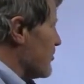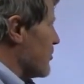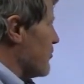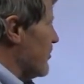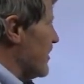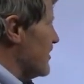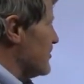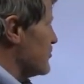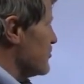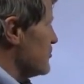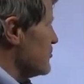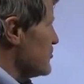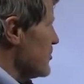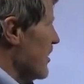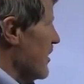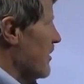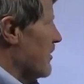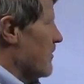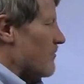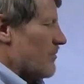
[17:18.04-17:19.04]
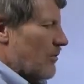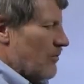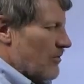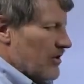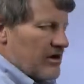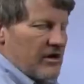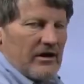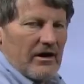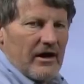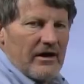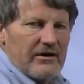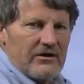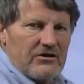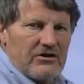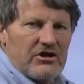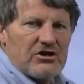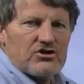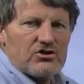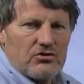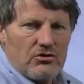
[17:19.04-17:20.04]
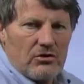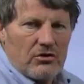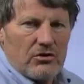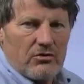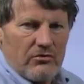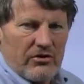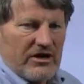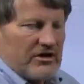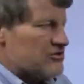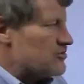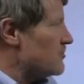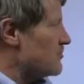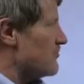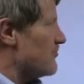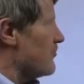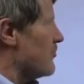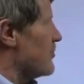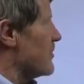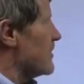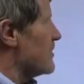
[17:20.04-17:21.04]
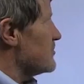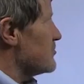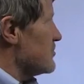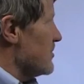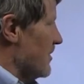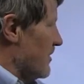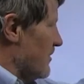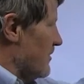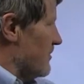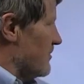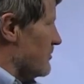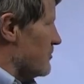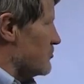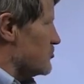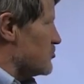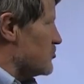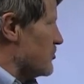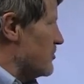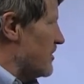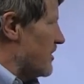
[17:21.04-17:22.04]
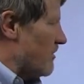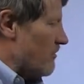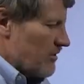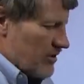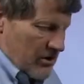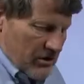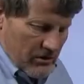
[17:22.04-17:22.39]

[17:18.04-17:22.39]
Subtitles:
equations. We're working on additional equations for this. There's generic